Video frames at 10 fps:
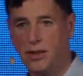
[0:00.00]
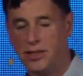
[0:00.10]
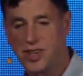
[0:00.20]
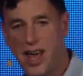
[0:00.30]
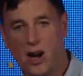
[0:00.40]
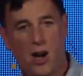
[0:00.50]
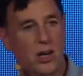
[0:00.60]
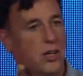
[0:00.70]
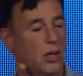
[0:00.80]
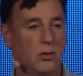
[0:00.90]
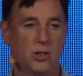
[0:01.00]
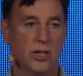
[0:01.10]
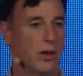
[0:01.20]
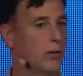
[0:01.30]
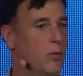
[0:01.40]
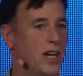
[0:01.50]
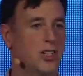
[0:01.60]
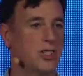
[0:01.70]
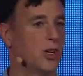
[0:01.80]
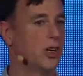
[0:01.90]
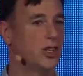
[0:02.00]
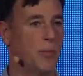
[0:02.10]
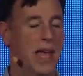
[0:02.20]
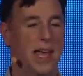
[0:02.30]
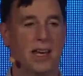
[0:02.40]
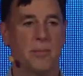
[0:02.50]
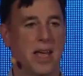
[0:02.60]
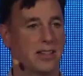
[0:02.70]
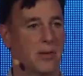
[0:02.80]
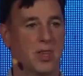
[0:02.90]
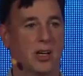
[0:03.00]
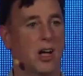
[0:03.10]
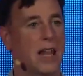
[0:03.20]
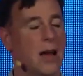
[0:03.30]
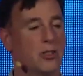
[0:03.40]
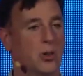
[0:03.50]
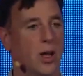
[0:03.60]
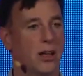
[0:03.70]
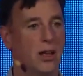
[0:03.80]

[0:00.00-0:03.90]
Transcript: It's not hard to register a domain and make something call out to it.